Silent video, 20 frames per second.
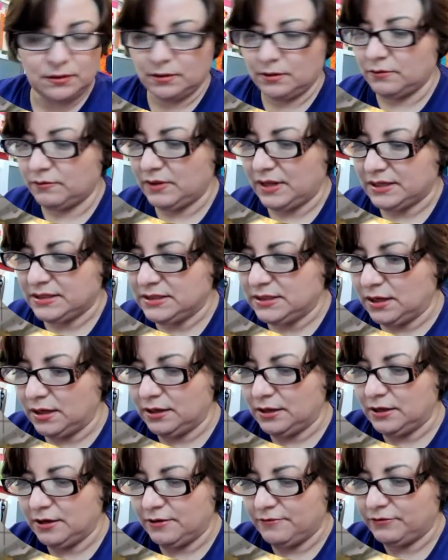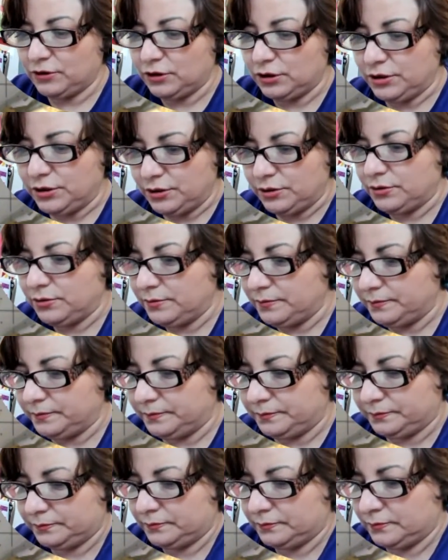If that's not enough glue,
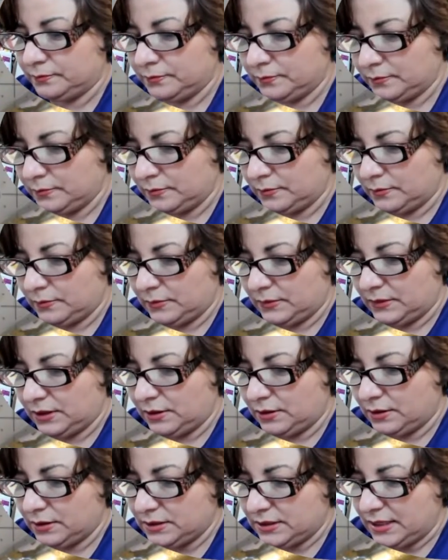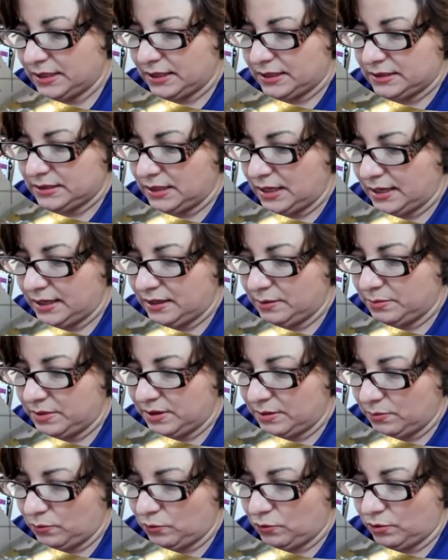you can take a tiny
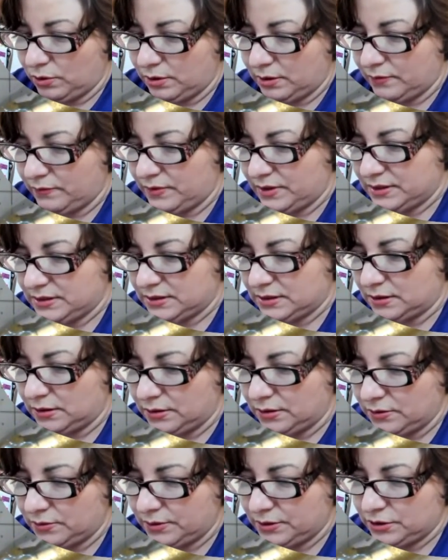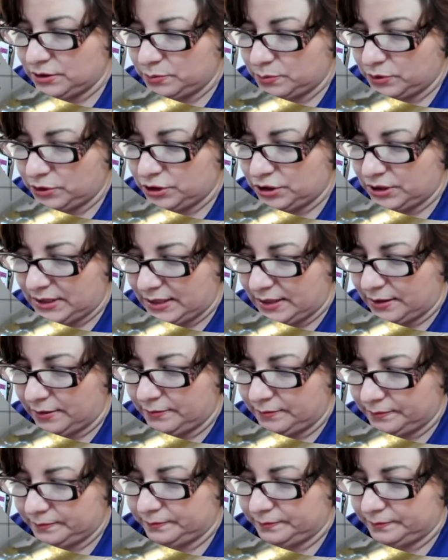bit more of this glue and just push it down.